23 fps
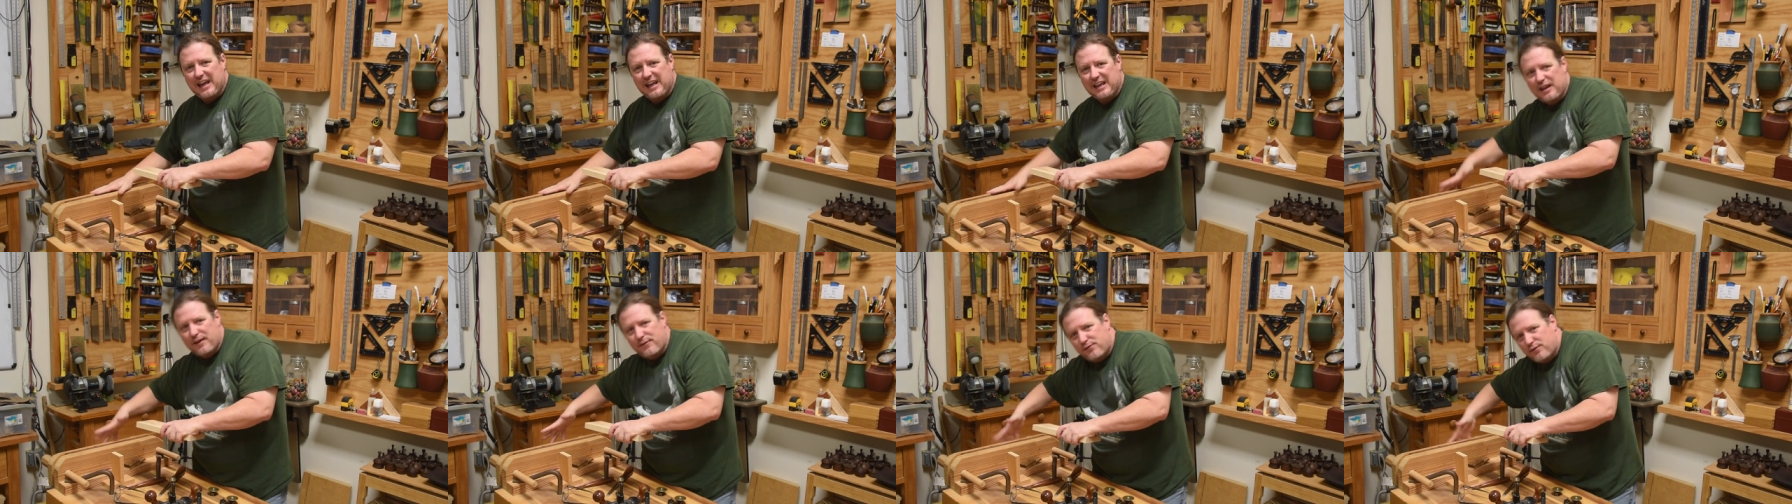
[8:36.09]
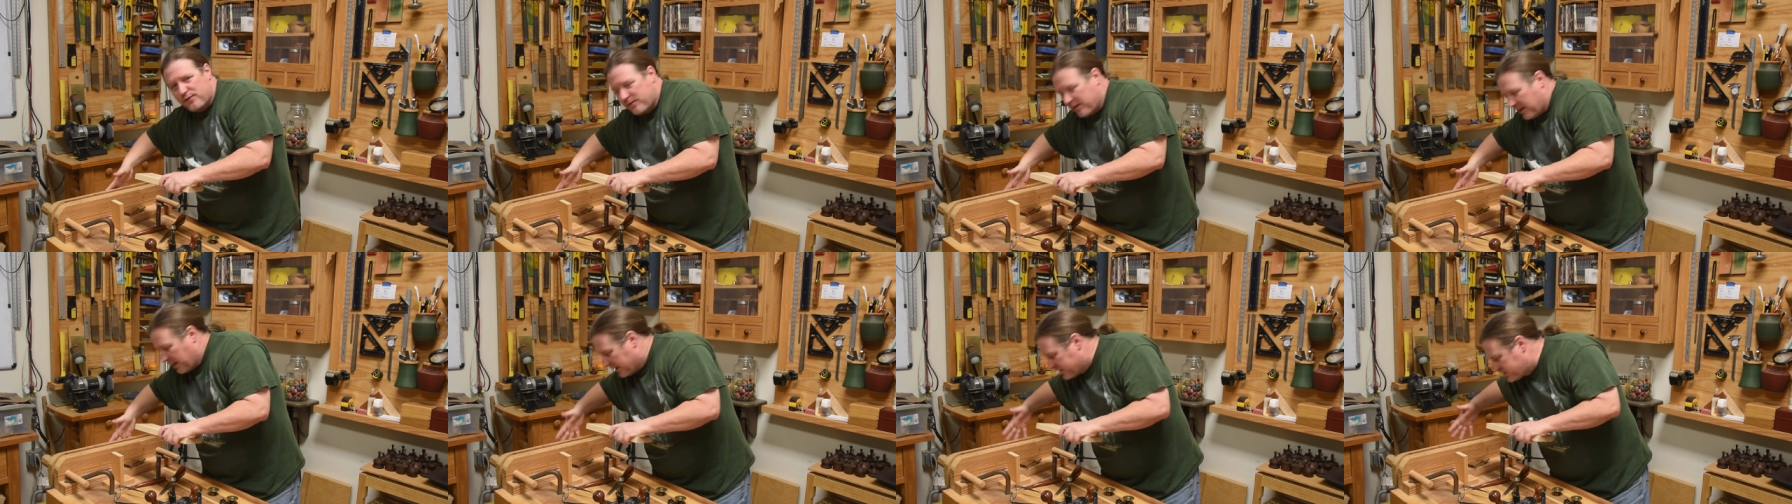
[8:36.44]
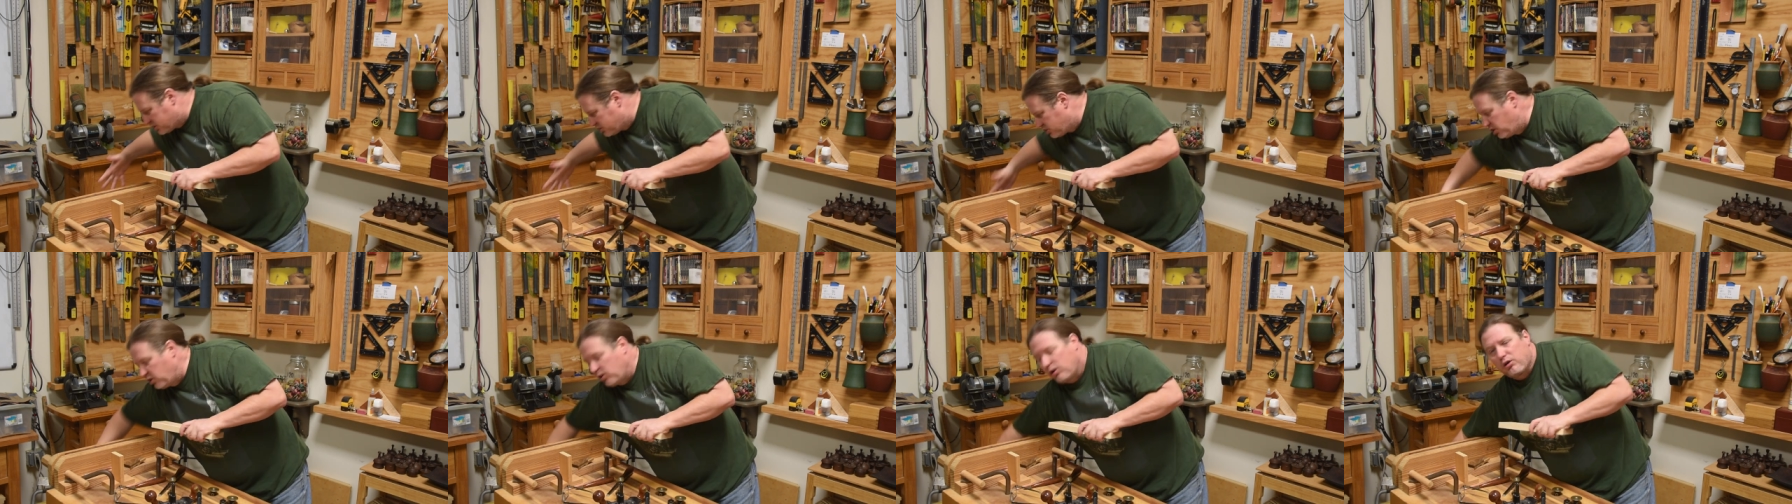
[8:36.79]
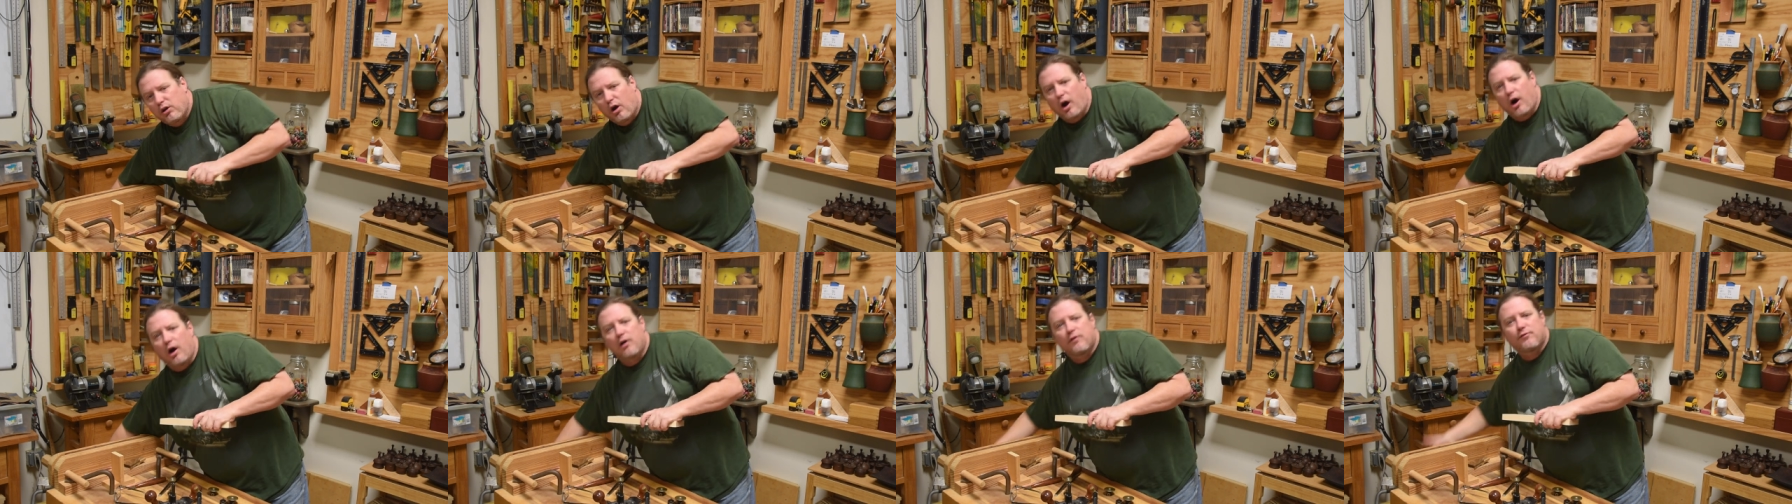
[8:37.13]
and if it's too
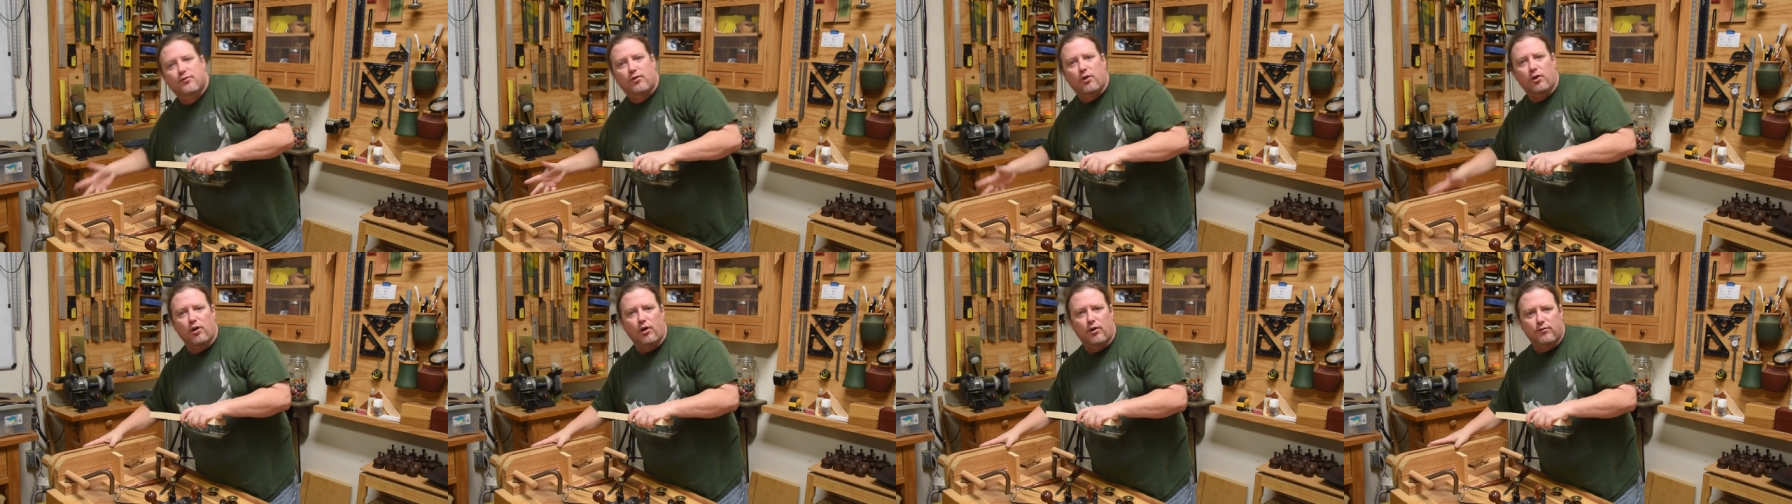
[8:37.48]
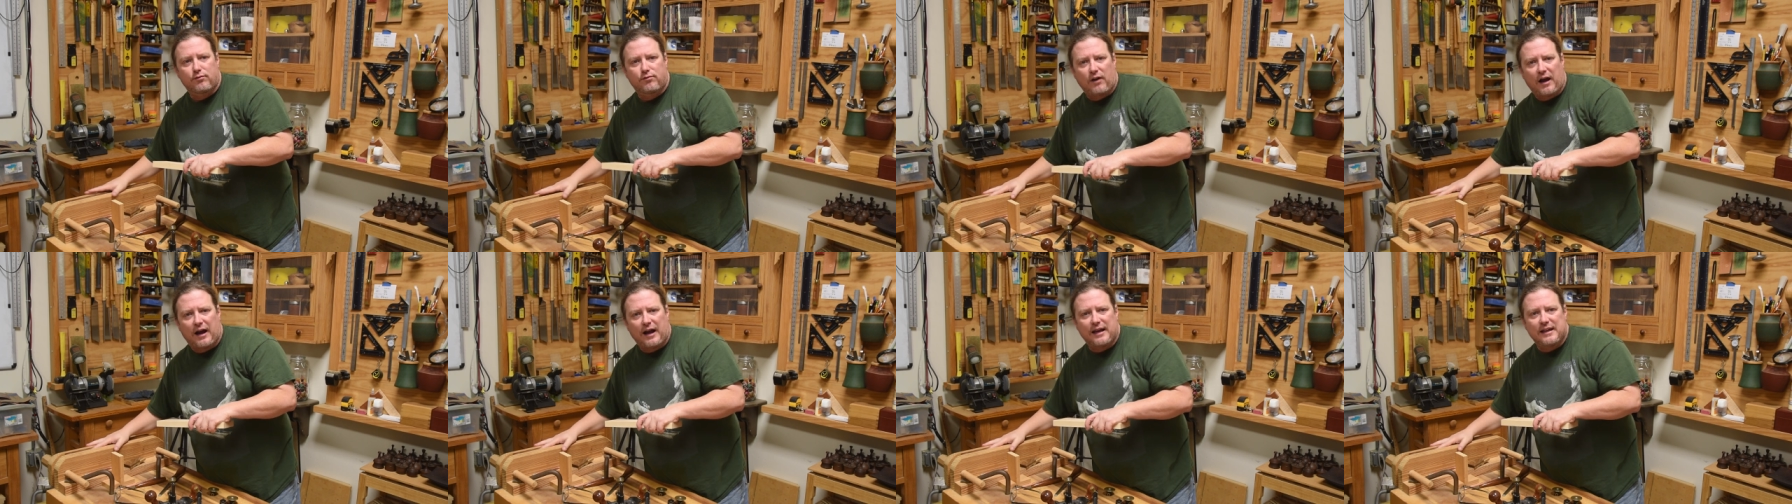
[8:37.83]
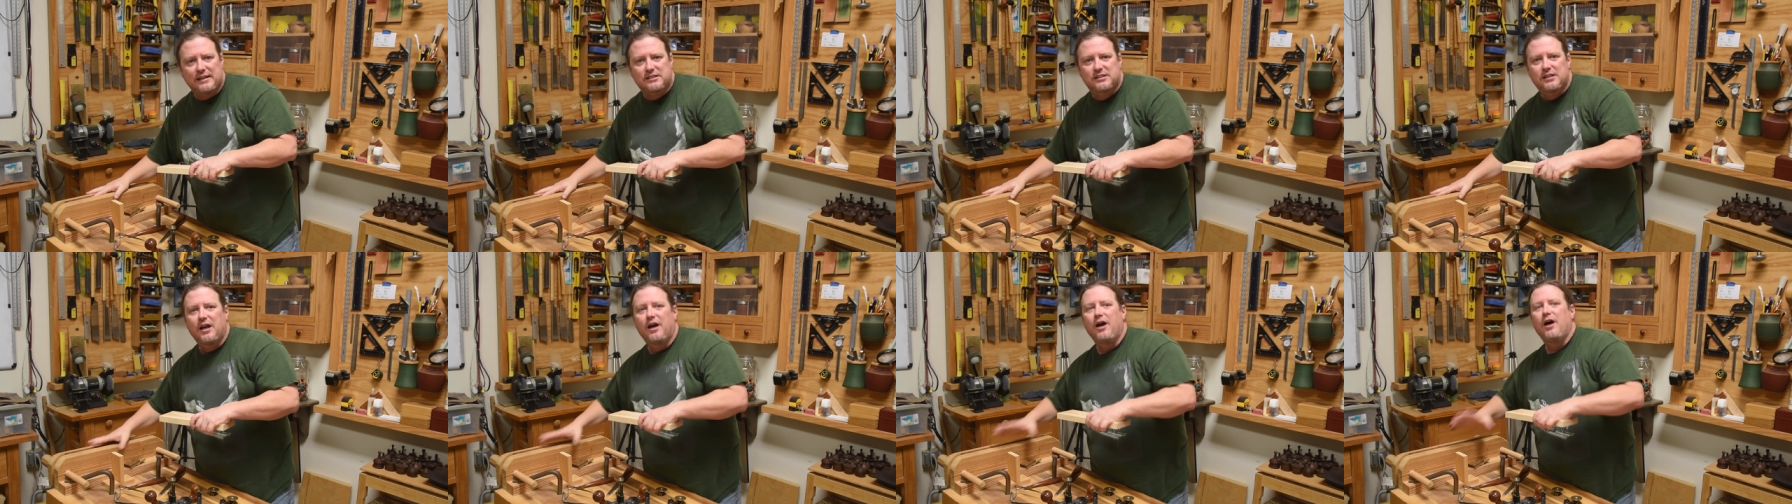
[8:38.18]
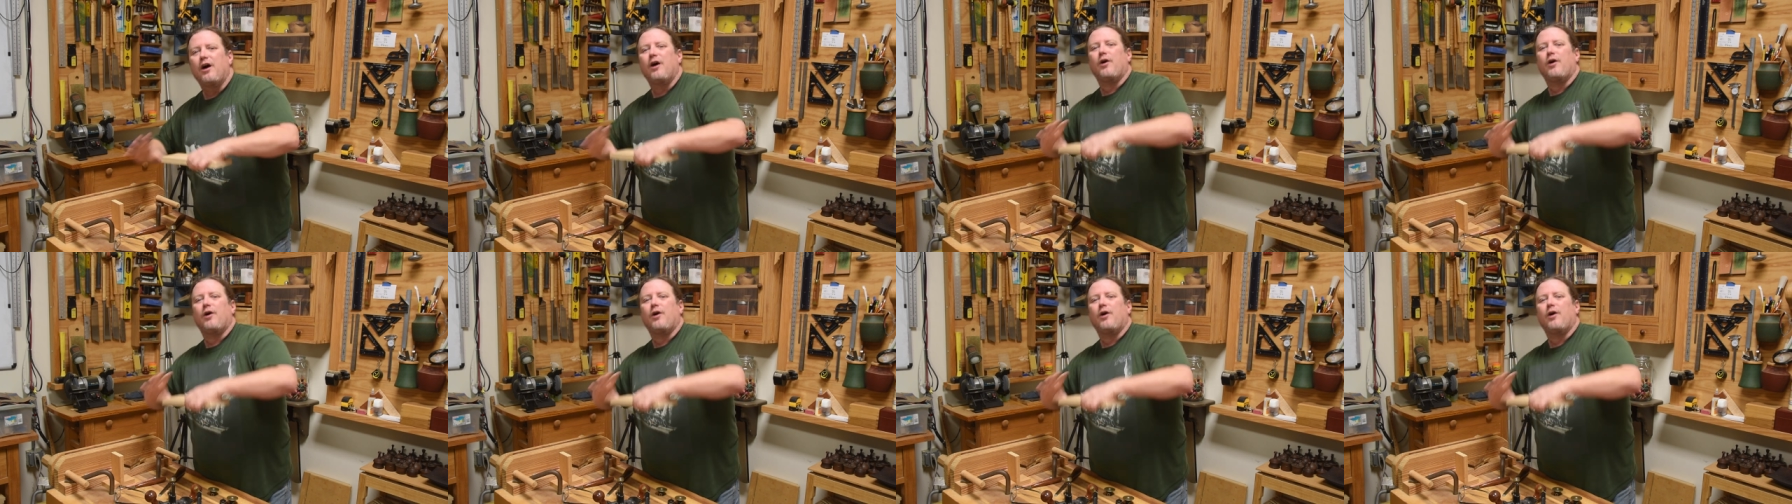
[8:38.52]
long for your vise,